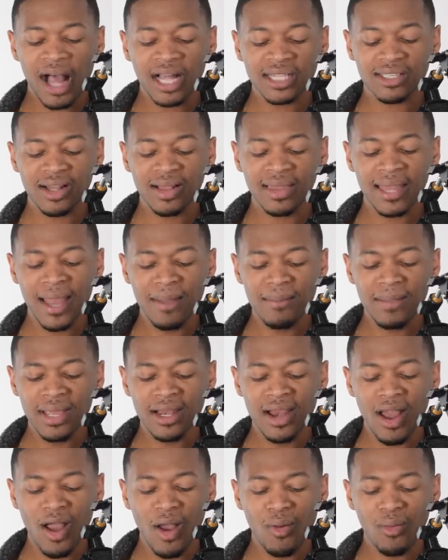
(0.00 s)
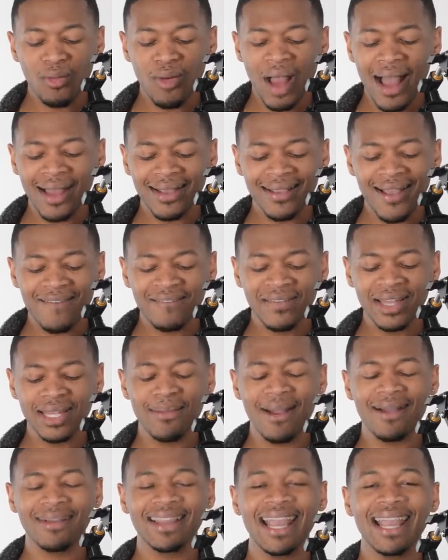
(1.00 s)
Also, let me know how y'all feel
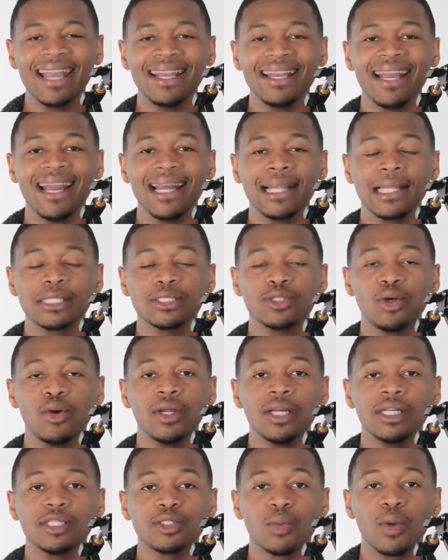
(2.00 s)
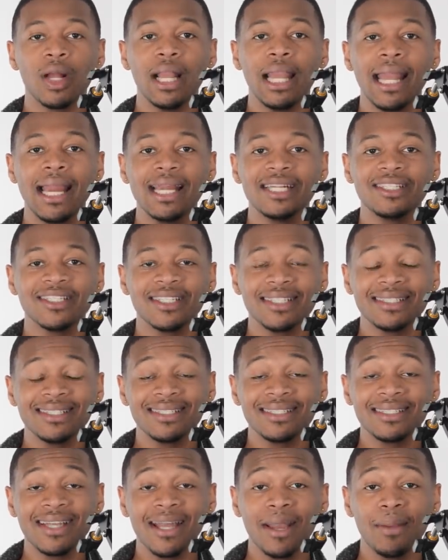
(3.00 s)
about Kandi and LaToya's
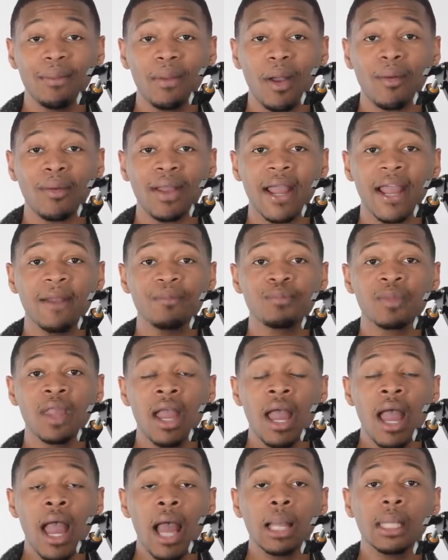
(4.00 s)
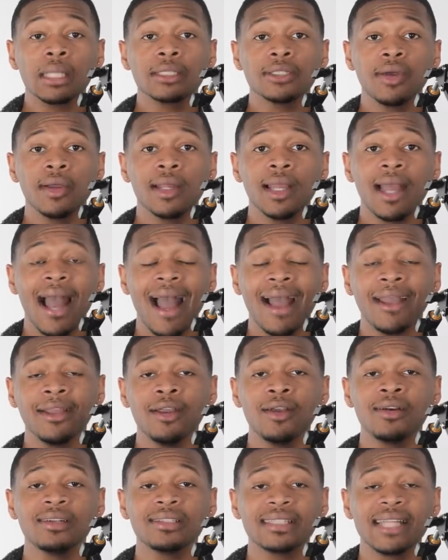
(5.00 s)
relationship, okay? LaToya, how
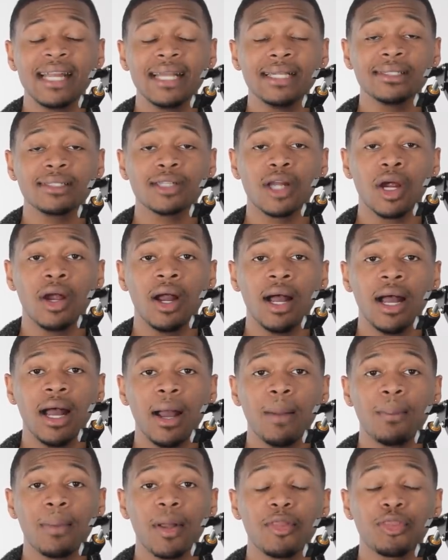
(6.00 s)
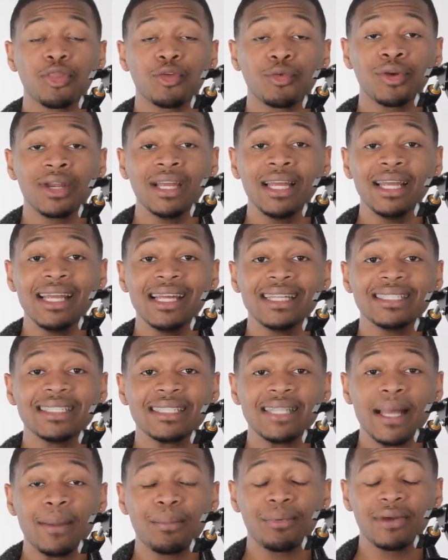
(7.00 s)
you gonna stand this girl up 3
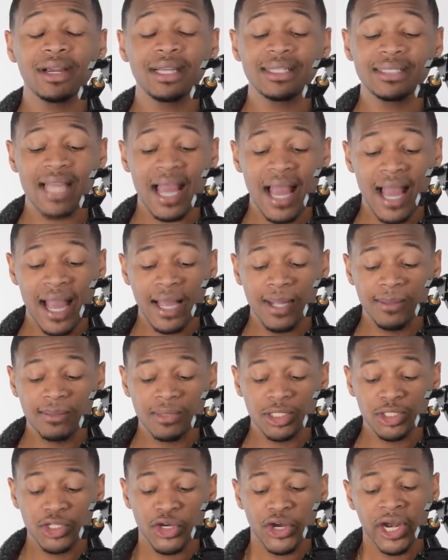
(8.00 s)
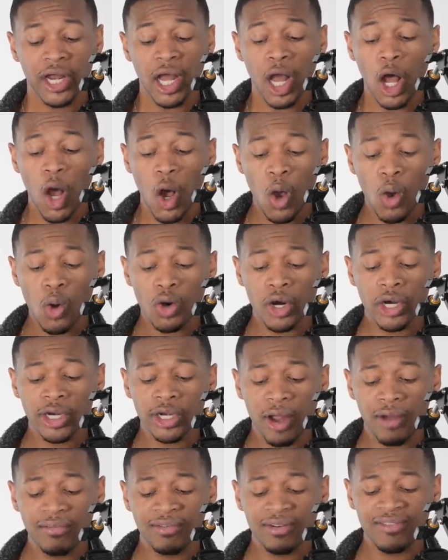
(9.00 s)
separate times during a whole
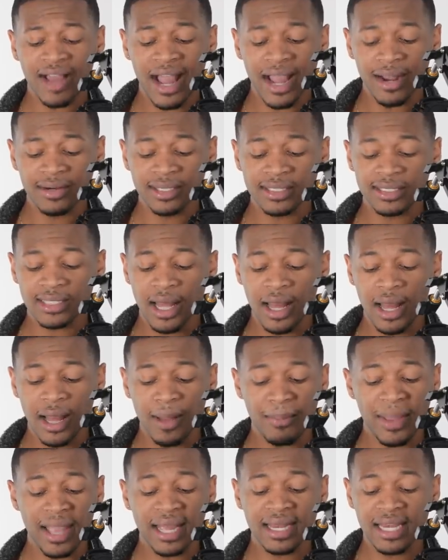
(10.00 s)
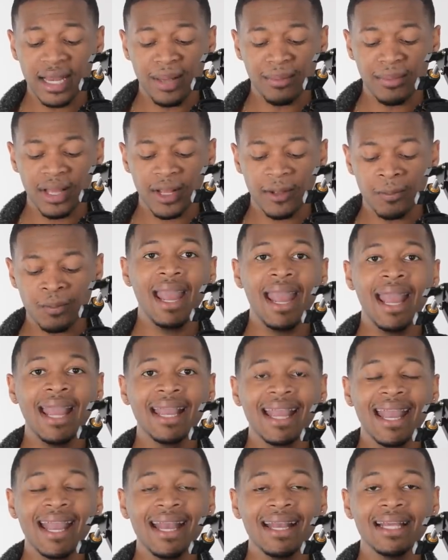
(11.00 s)
coronavirus pandemic,
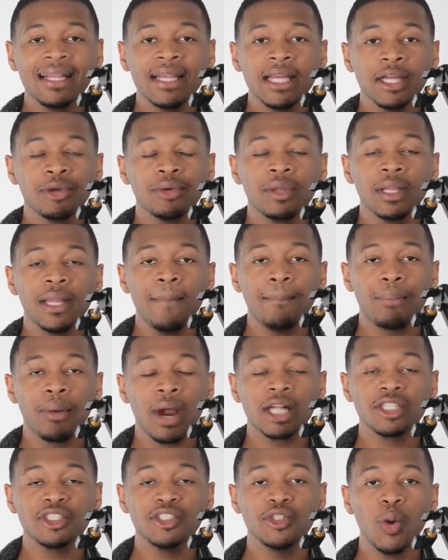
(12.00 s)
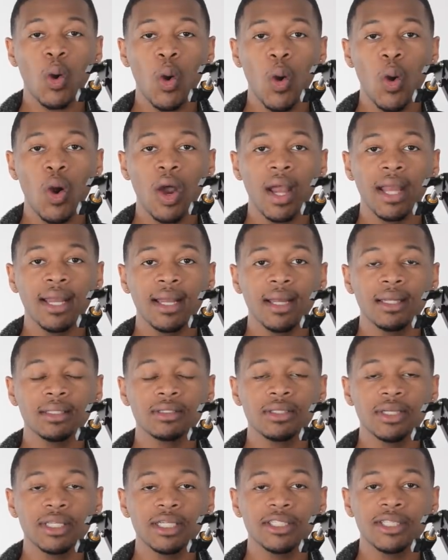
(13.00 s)
and Kandi literally brought you on
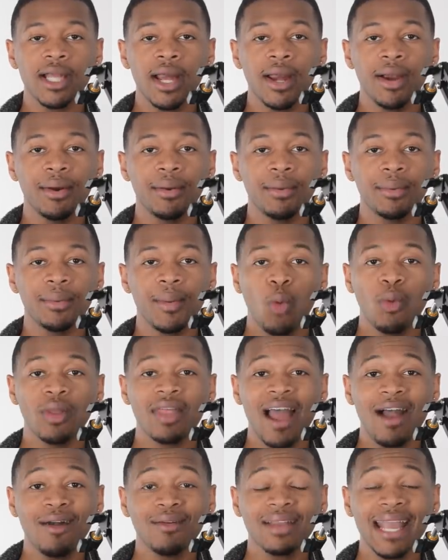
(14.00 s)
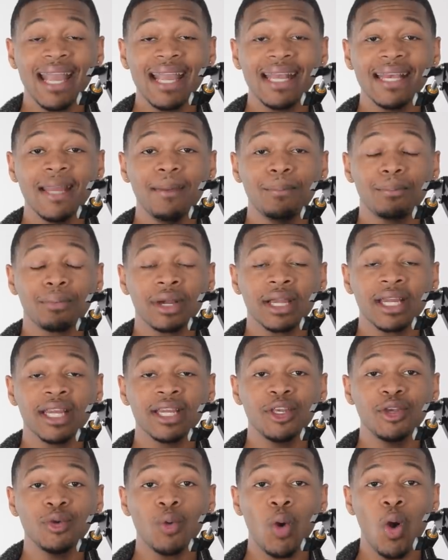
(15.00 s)
to the show? Without Kandi
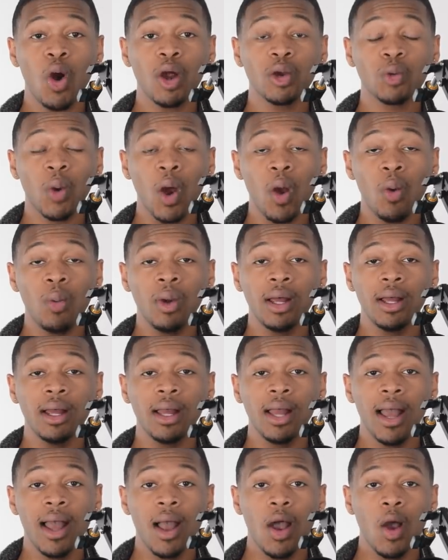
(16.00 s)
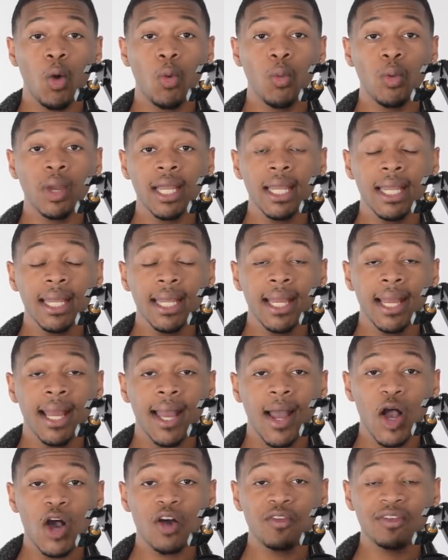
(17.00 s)
bringing you on, Roa, we
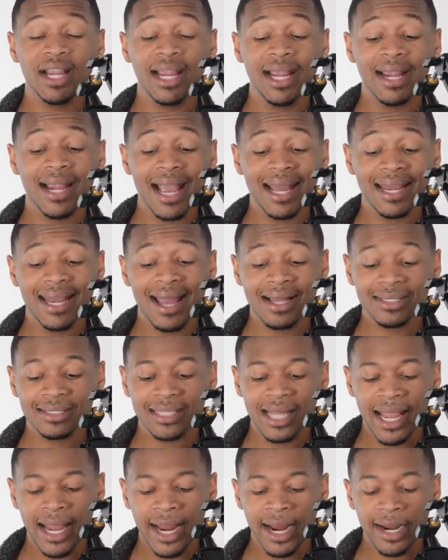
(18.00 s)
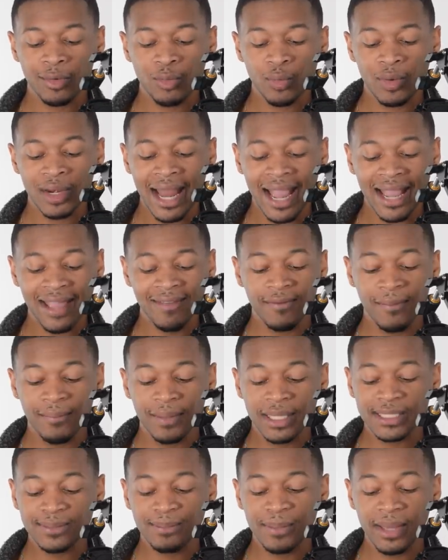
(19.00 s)
over here at the House of Aaron would not even
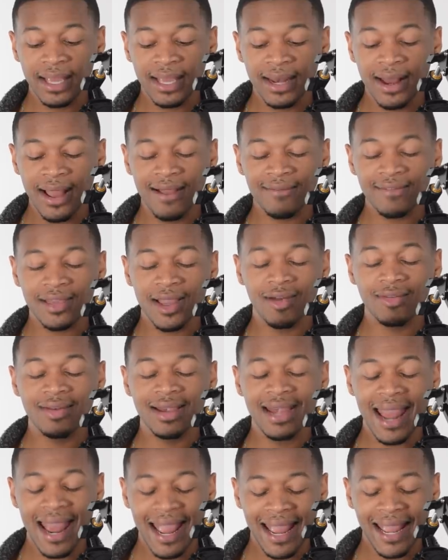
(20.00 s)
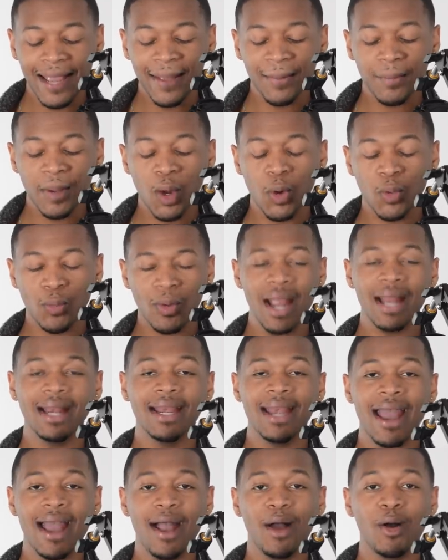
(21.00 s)
be speaking of your name
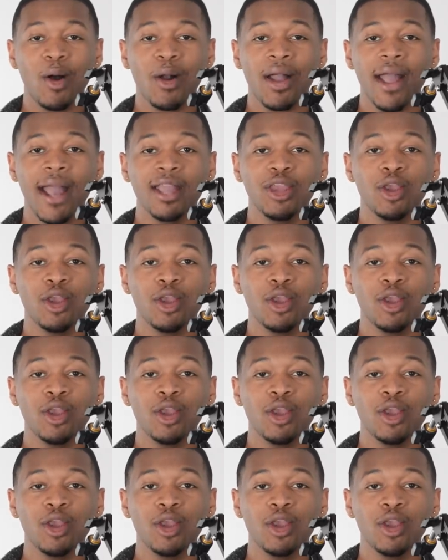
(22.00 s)
right now, okay?